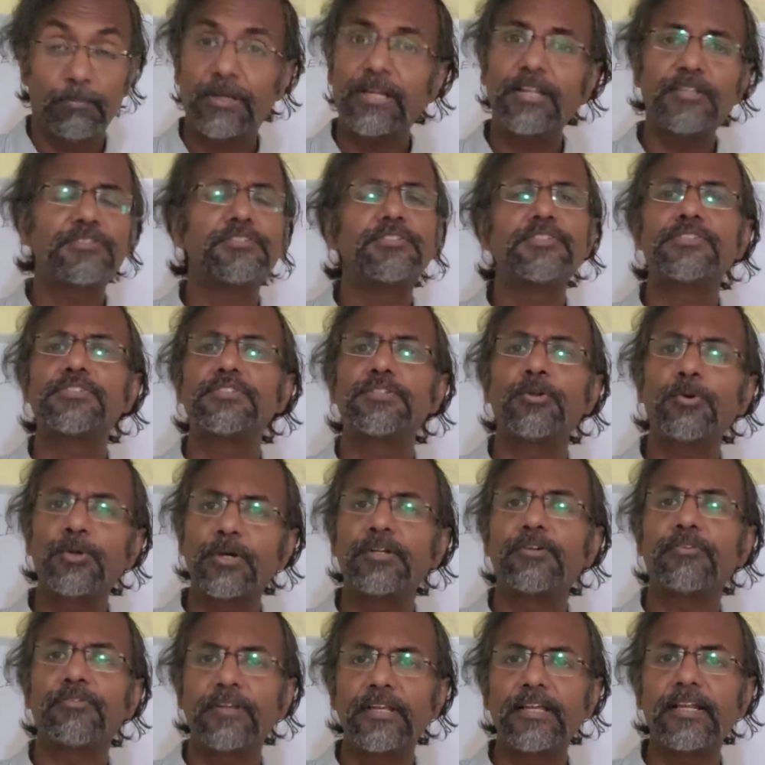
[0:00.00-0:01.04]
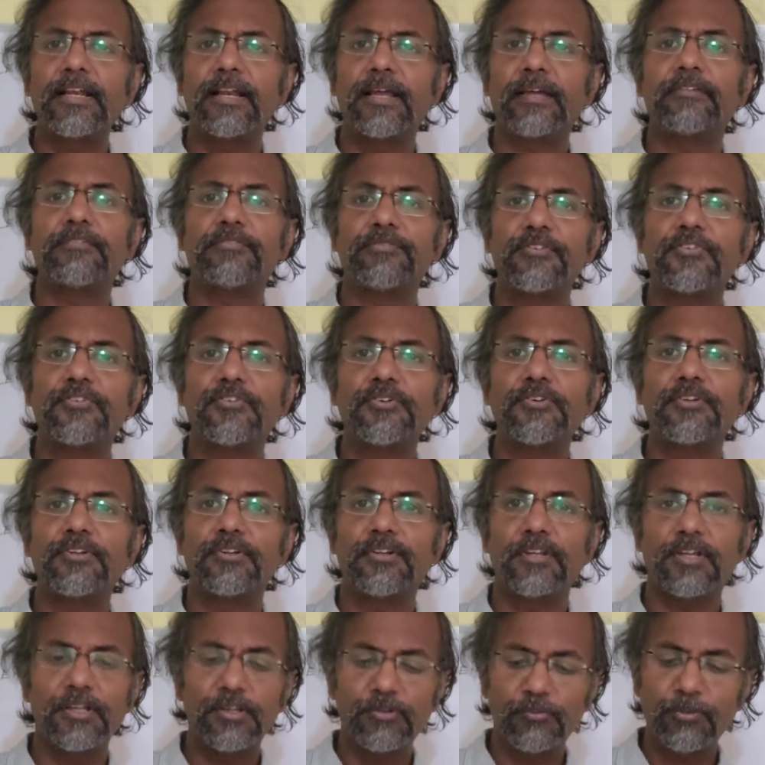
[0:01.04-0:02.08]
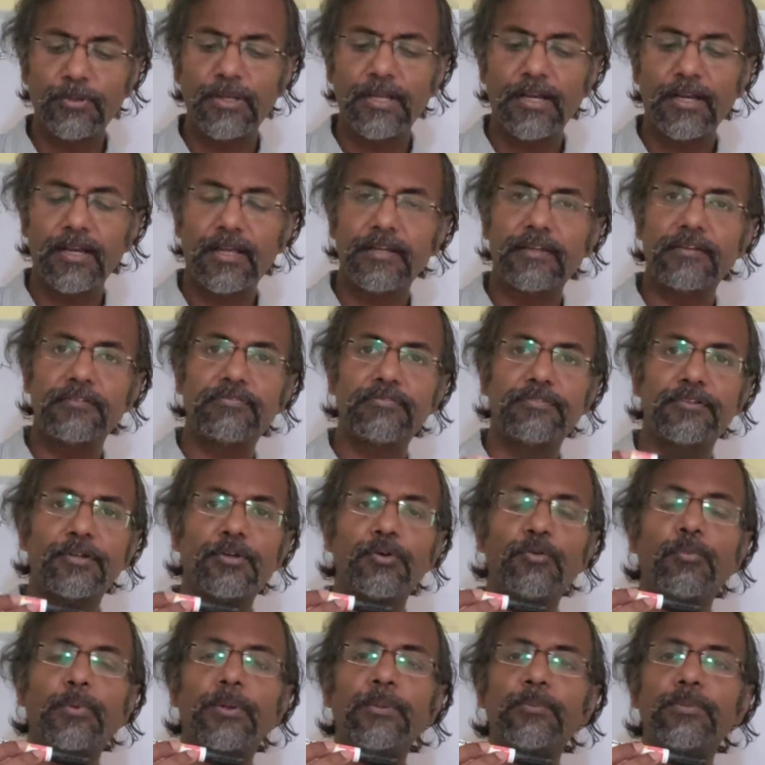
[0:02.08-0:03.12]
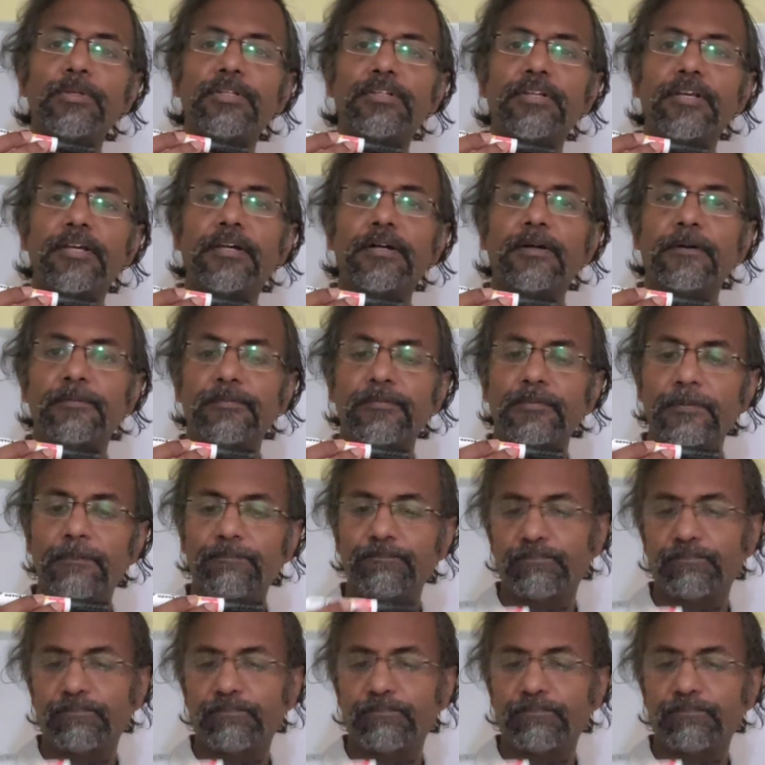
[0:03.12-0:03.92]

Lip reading: But let's just look at real life, isn't it? In real life, when we take